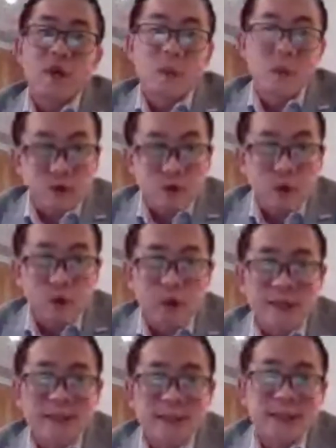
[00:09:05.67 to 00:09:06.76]
open door
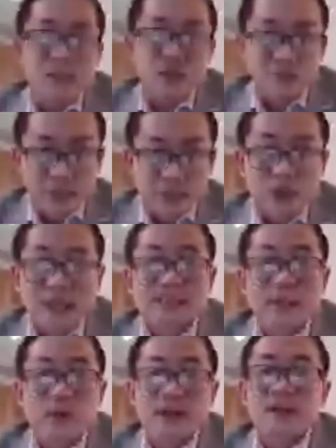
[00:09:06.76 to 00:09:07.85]
policy, being
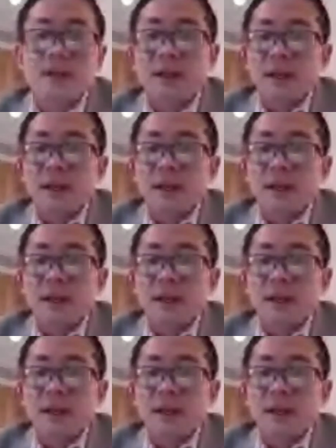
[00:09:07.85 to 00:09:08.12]
transparent,